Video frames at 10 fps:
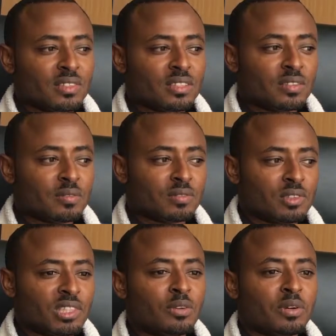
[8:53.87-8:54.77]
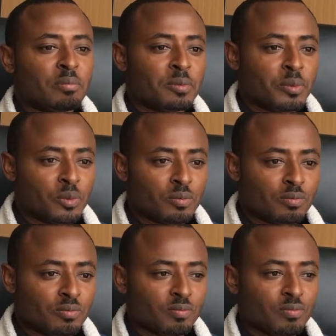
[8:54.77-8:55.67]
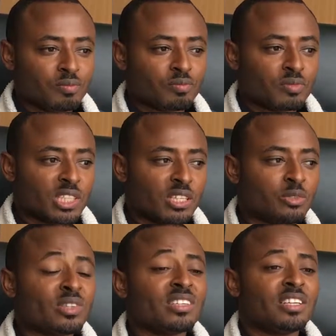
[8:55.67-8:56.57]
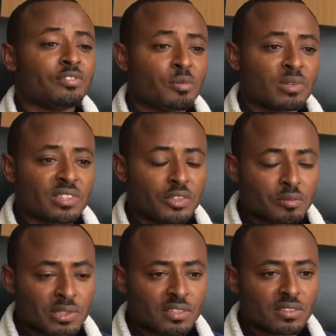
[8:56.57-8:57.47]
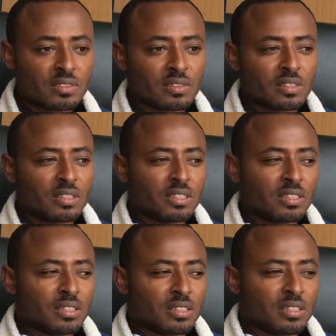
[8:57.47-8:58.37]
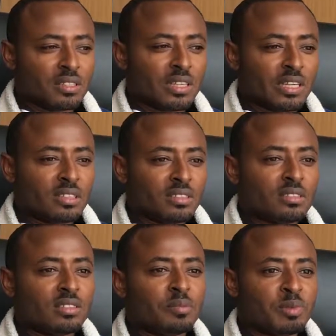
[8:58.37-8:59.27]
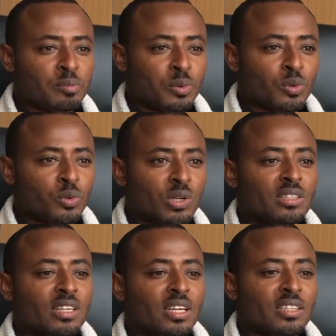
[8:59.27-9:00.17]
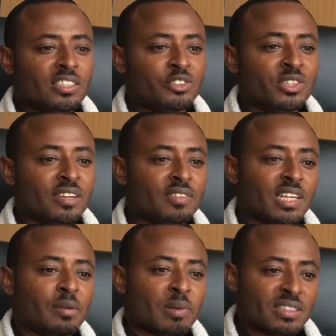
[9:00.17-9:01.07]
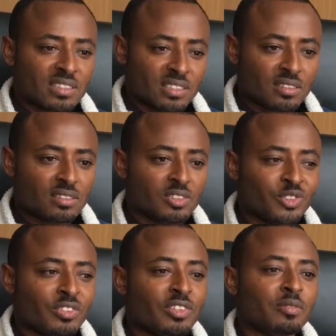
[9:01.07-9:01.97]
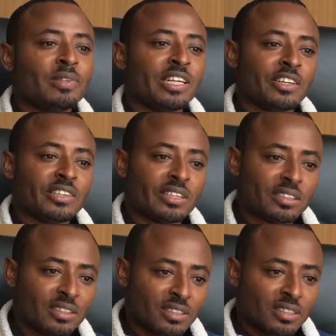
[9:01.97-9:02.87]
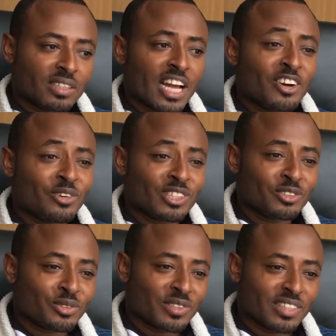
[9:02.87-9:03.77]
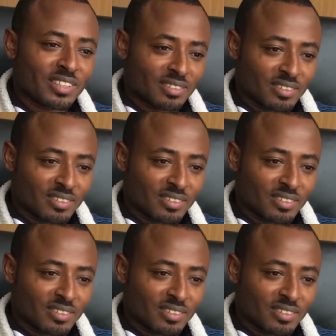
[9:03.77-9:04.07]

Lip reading: there were people, it was an informal settlement, and the people who are there did not have the capacities to develop the area according to the